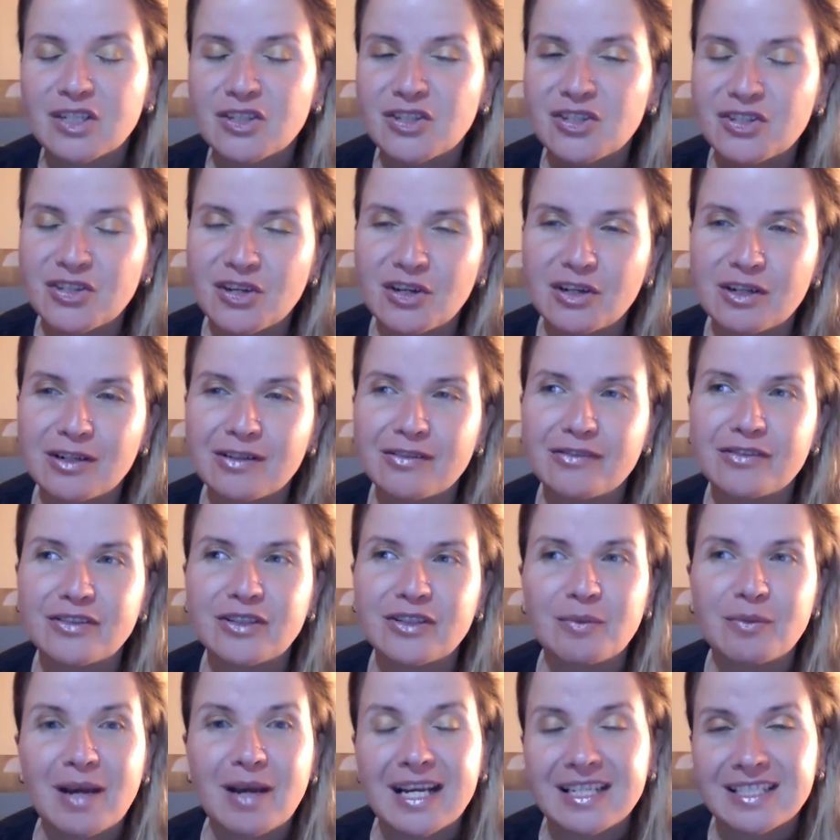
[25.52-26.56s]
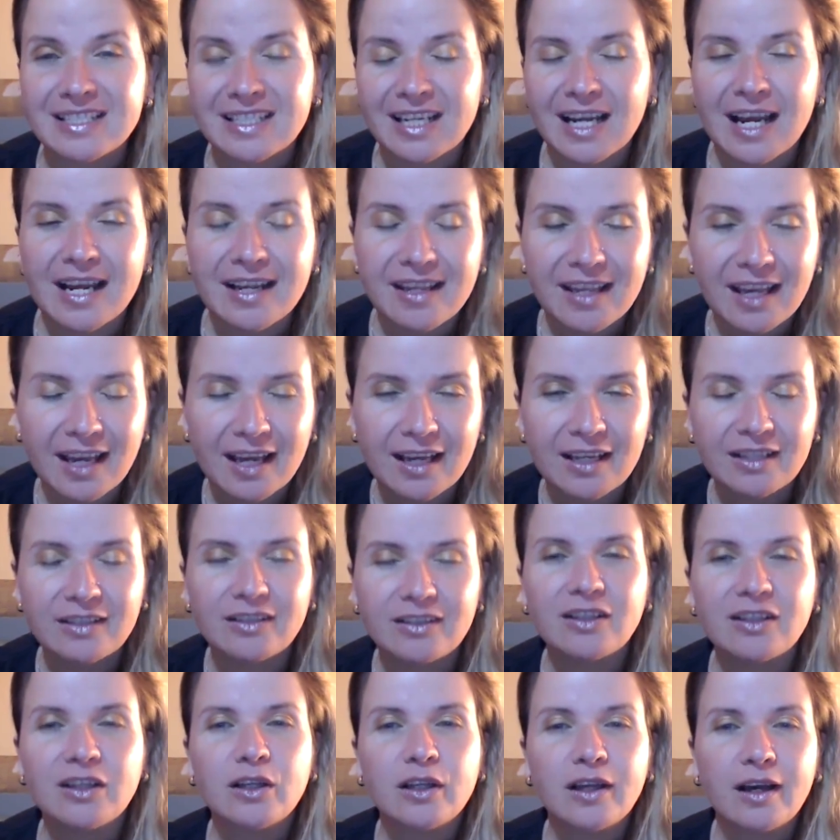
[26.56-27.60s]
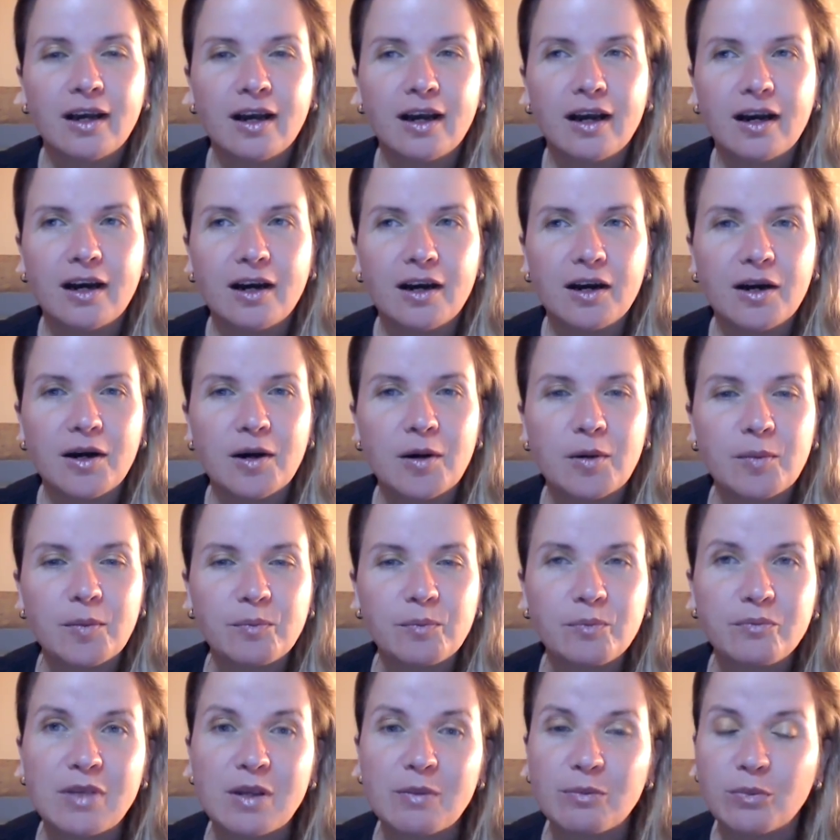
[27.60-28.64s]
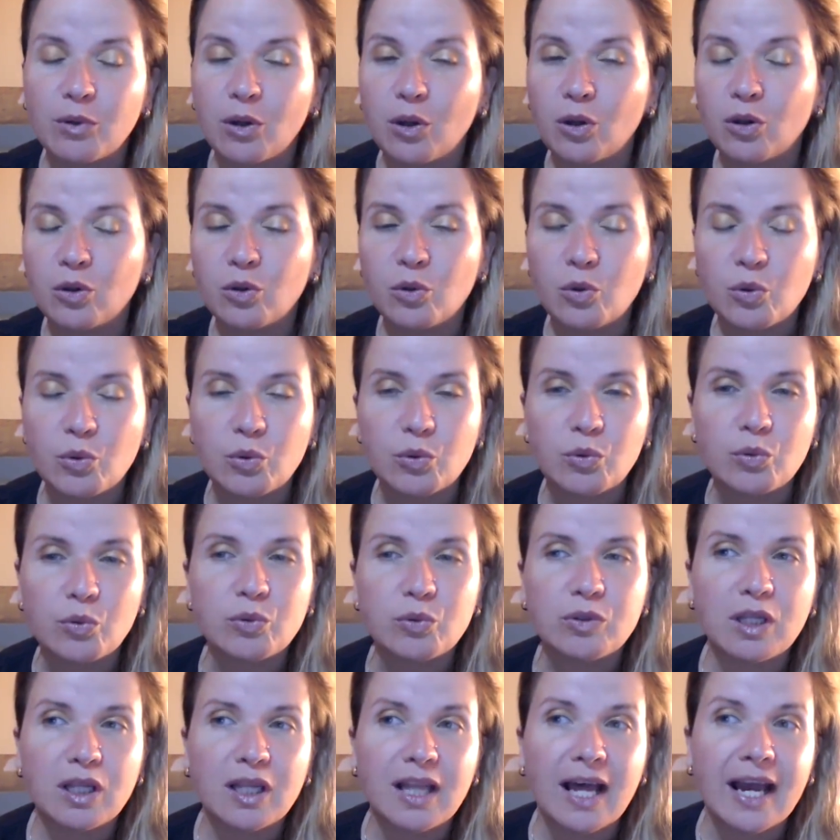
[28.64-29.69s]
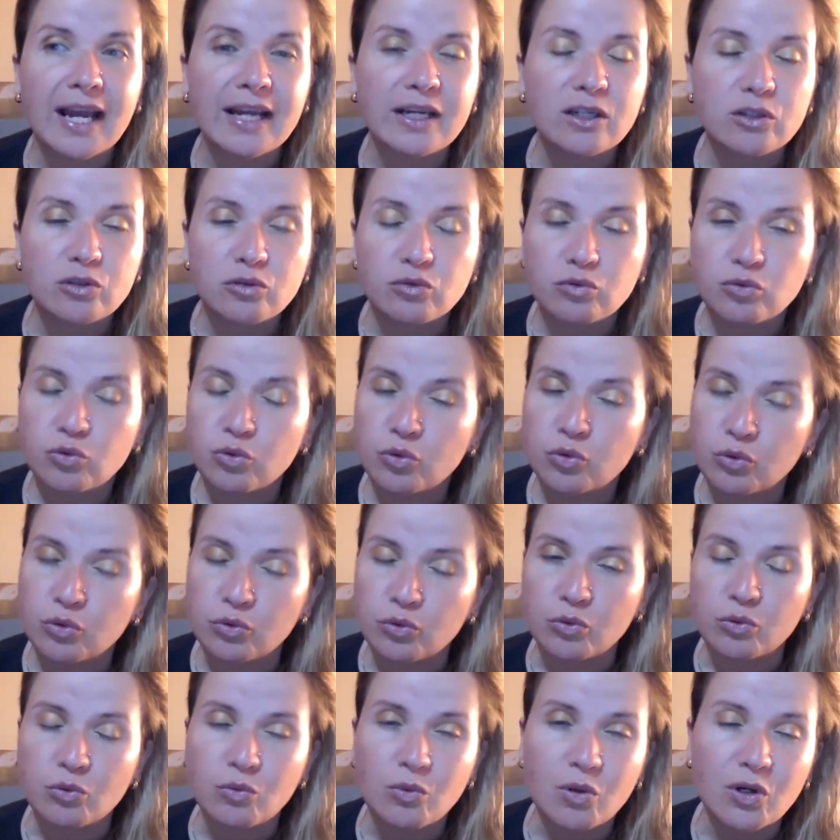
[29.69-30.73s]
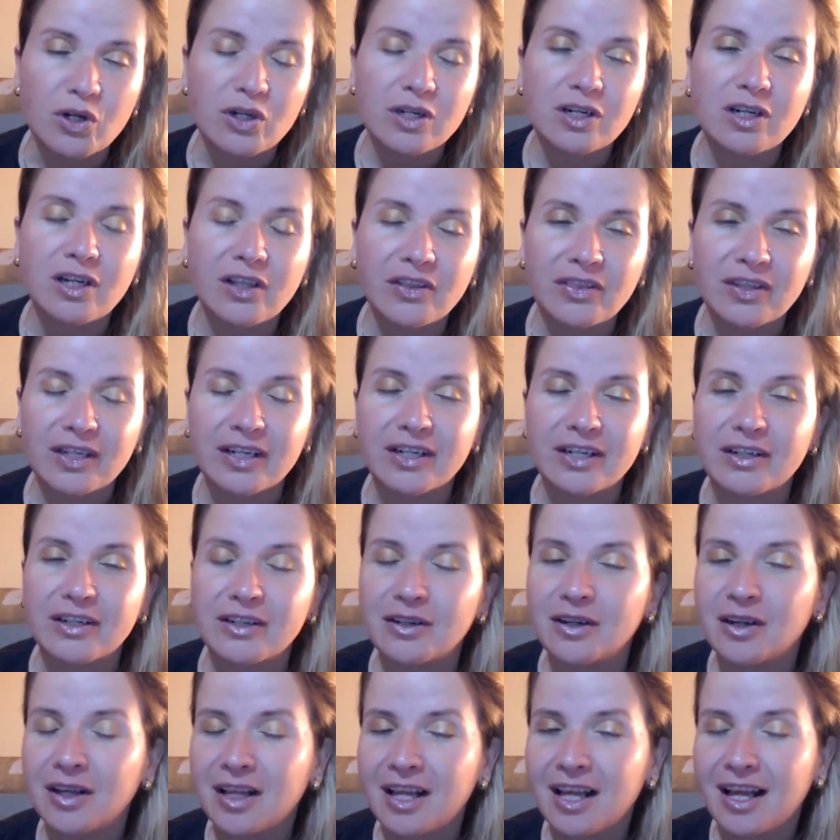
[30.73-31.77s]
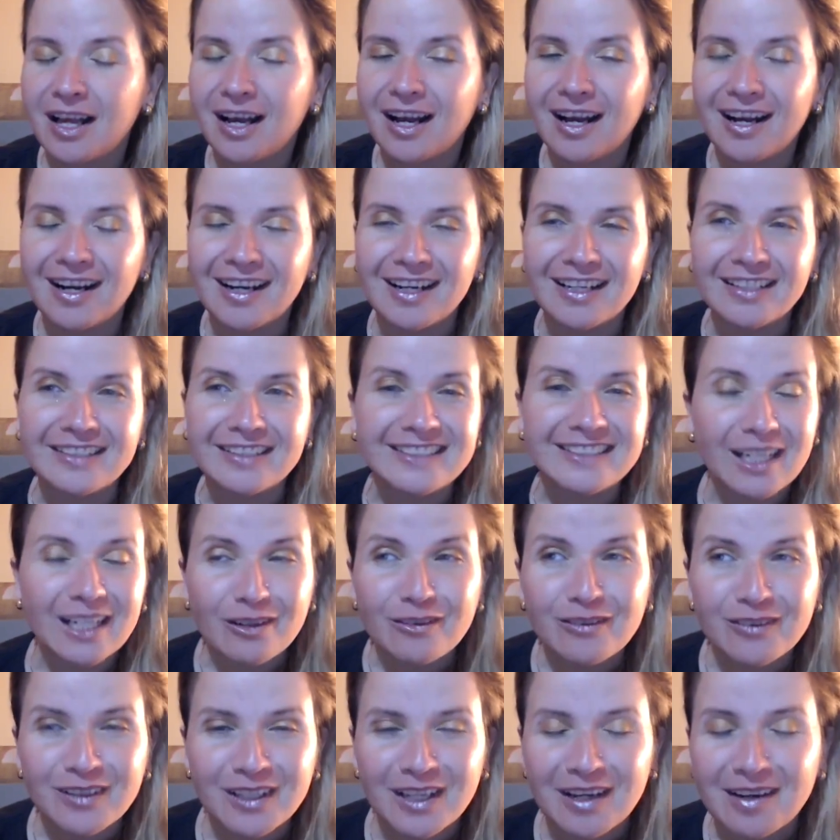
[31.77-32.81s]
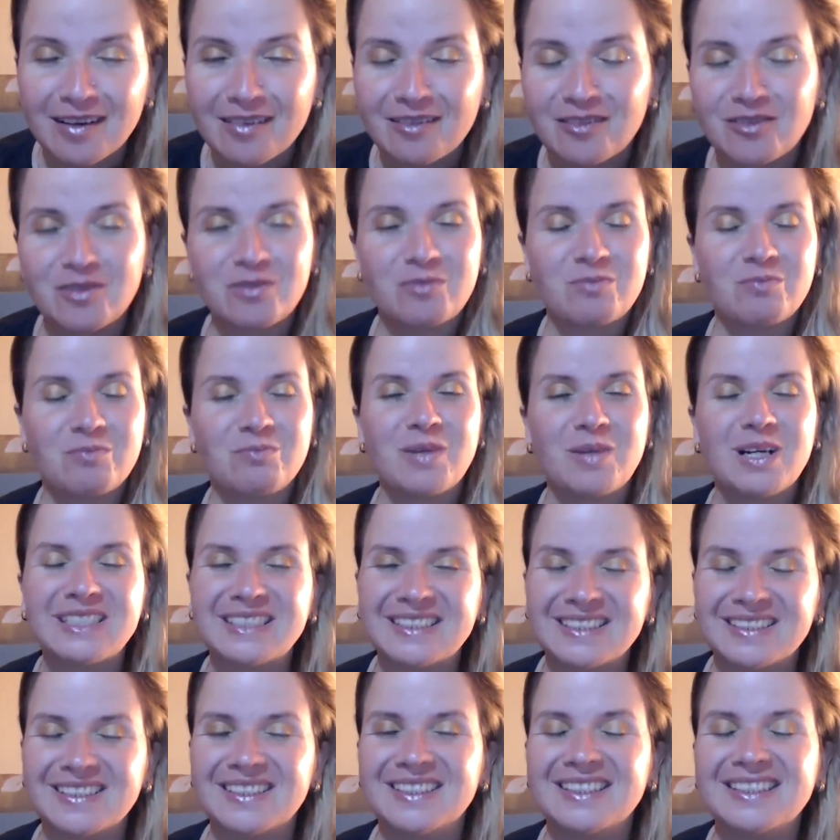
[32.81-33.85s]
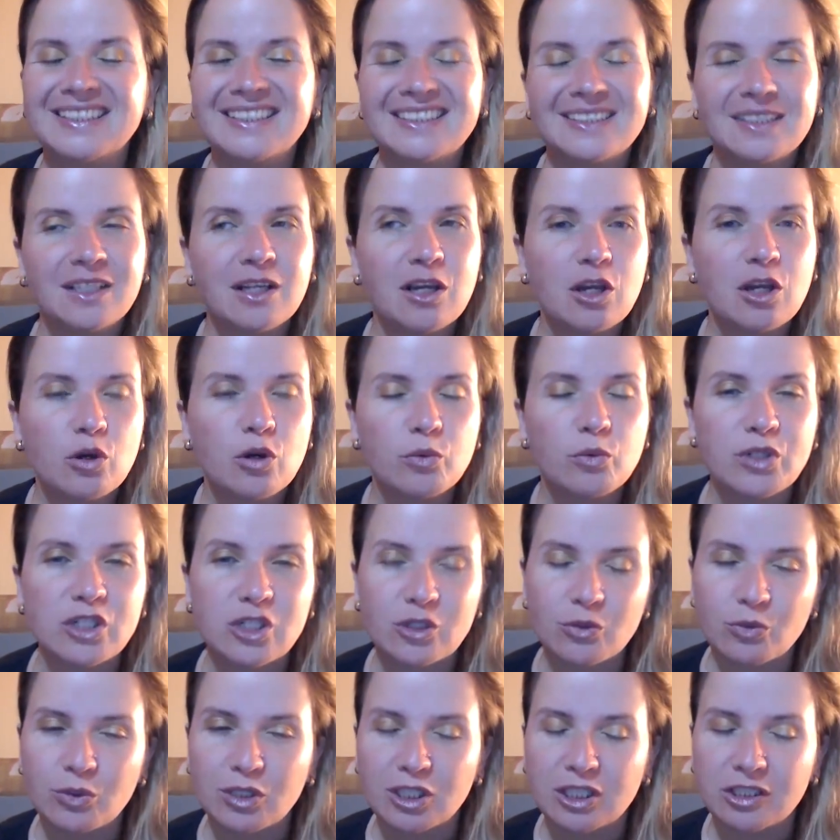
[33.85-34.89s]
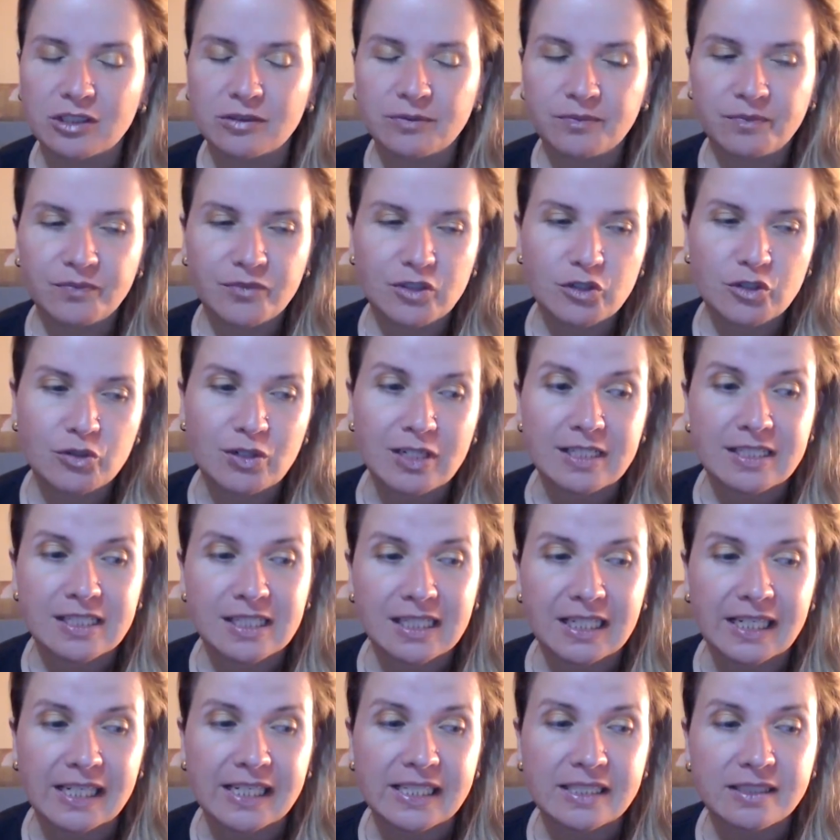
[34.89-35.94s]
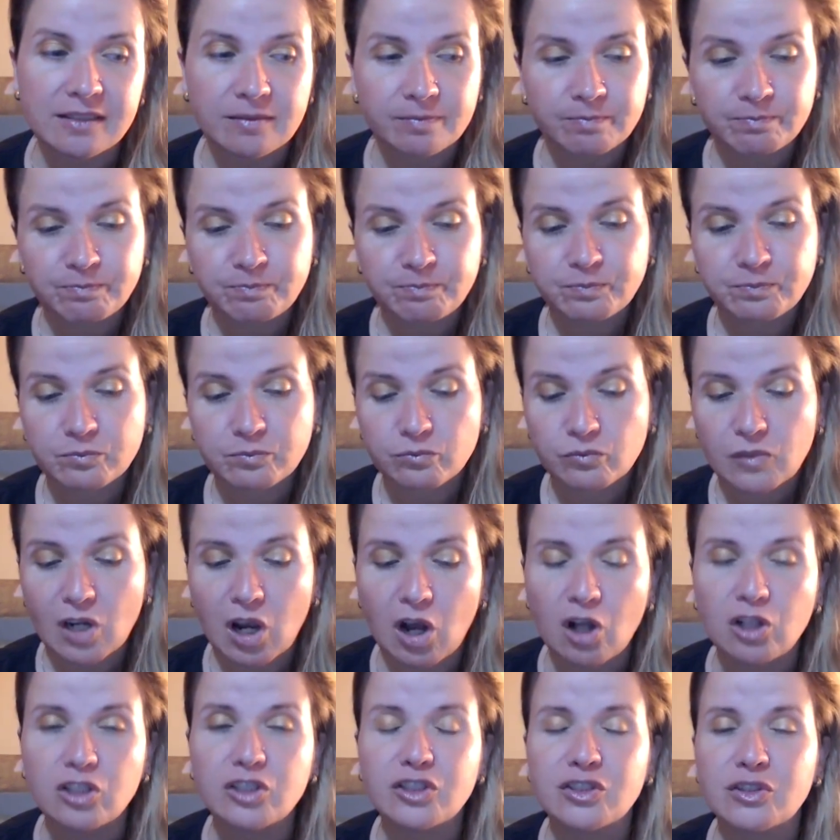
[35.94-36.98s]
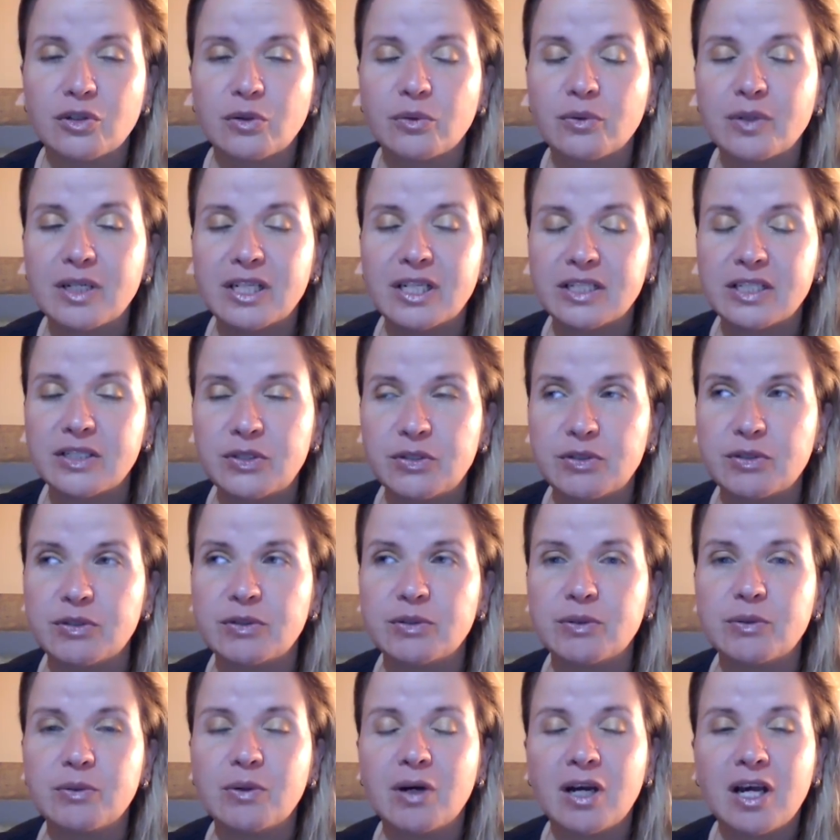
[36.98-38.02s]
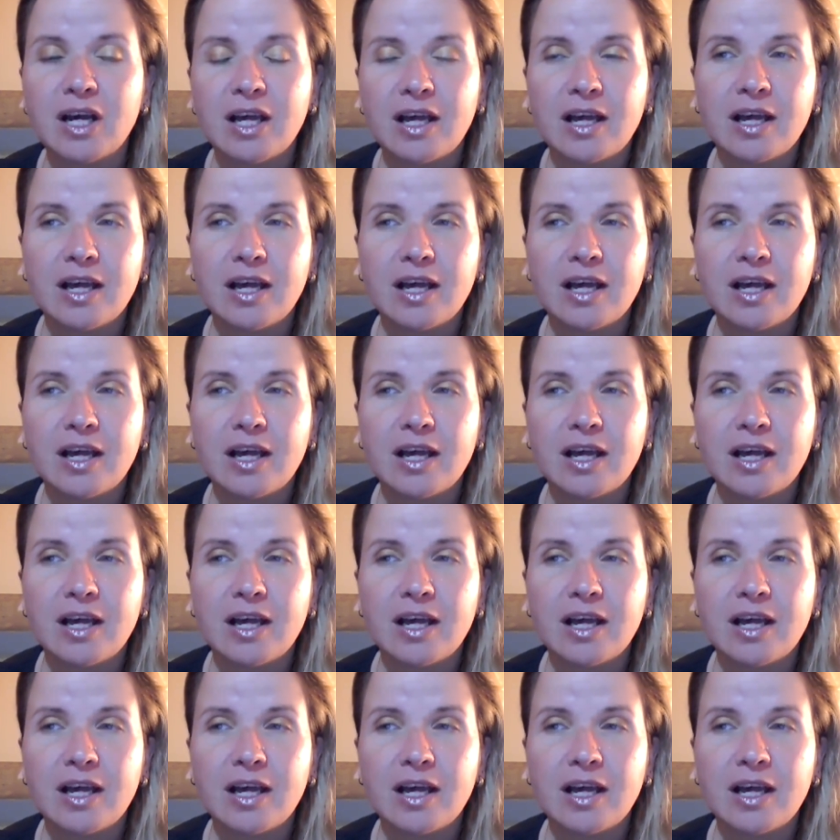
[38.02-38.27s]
serve the best that I can people who'd like to work on their self-love muscles, which will translate also into